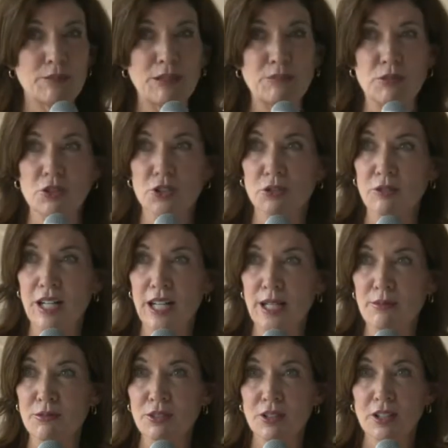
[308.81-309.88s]
be
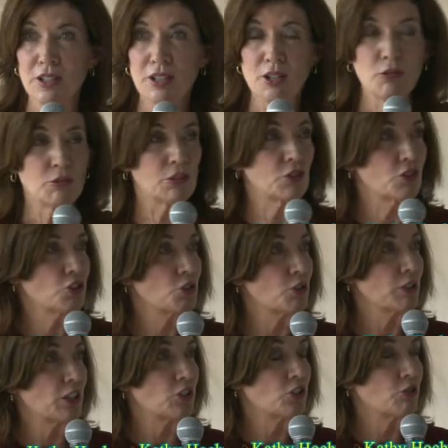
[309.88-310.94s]
prescribed. We'll ensure
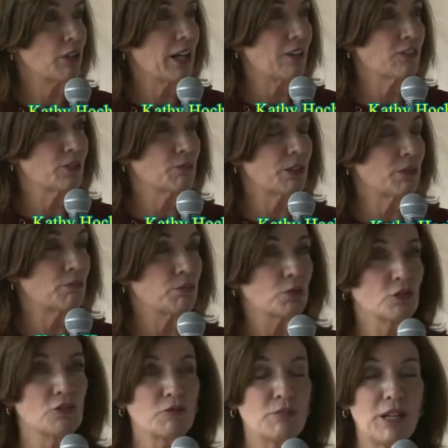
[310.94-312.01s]
that you have to be
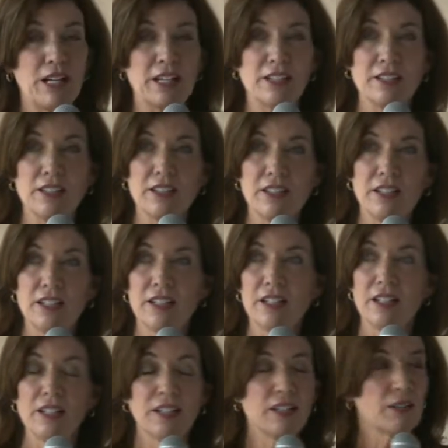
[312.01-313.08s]
approved by,
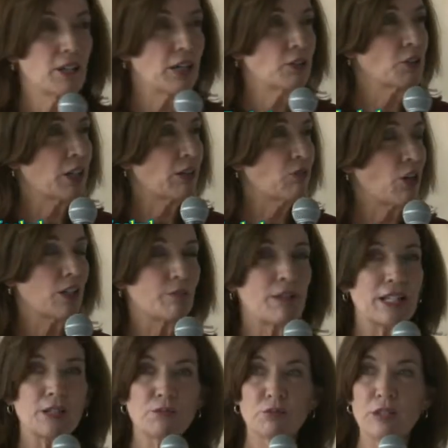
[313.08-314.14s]
you have
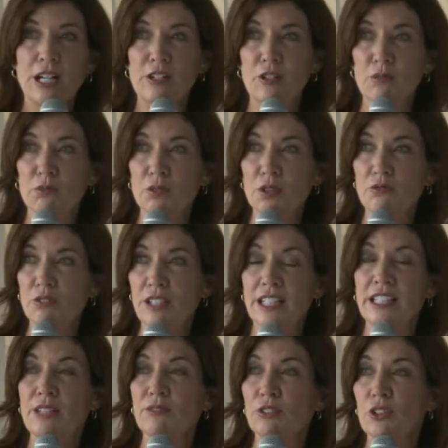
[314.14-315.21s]
automatic prior approval. I
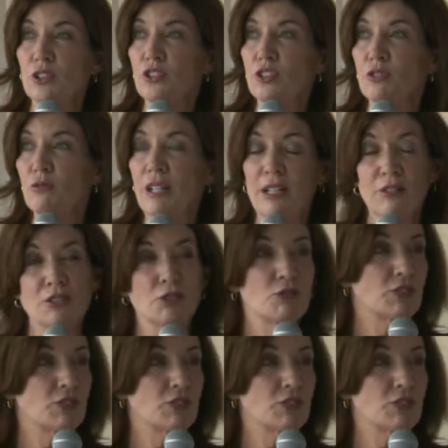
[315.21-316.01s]
never understood why it was so